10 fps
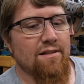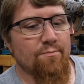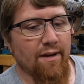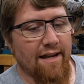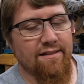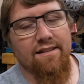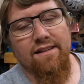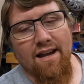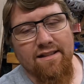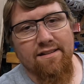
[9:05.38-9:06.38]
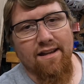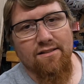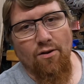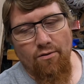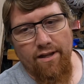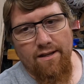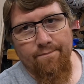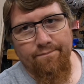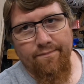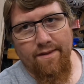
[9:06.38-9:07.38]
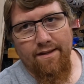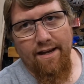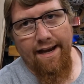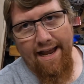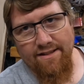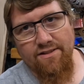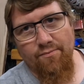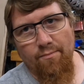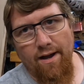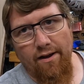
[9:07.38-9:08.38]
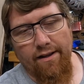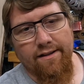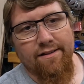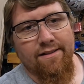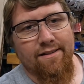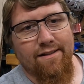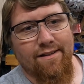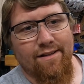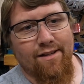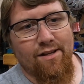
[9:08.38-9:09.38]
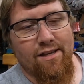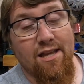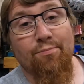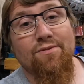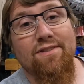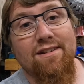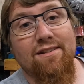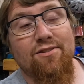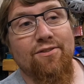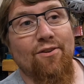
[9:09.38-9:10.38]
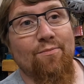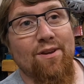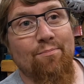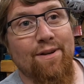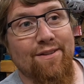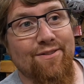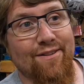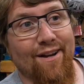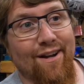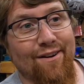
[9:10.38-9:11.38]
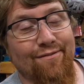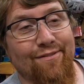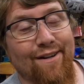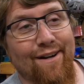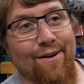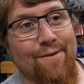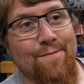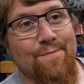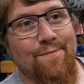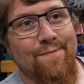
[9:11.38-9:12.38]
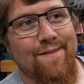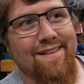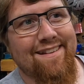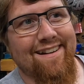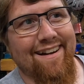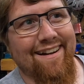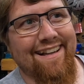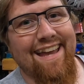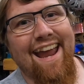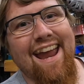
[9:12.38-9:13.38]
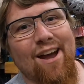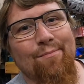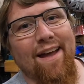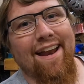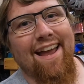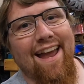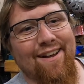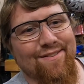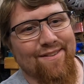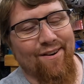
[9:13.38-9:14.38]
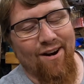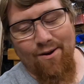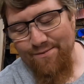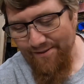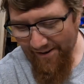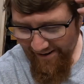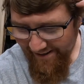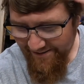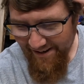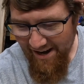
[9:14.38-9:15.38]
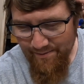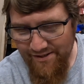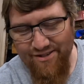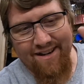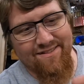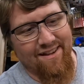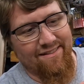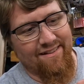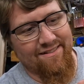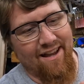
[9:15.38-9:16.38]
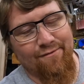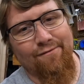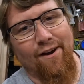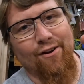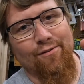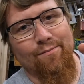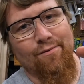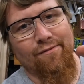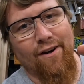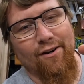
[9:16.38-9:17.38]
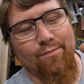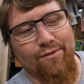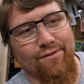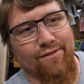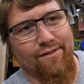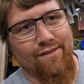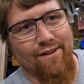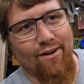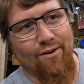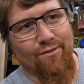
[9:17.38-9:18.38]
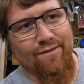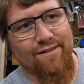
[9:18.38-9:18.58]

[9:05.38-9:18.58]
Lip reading: But I did contact Tony and asked him about it. He proceeded to show me a picture of a cam that has, or I'm sorry, a timing chain set that's got variable, you know,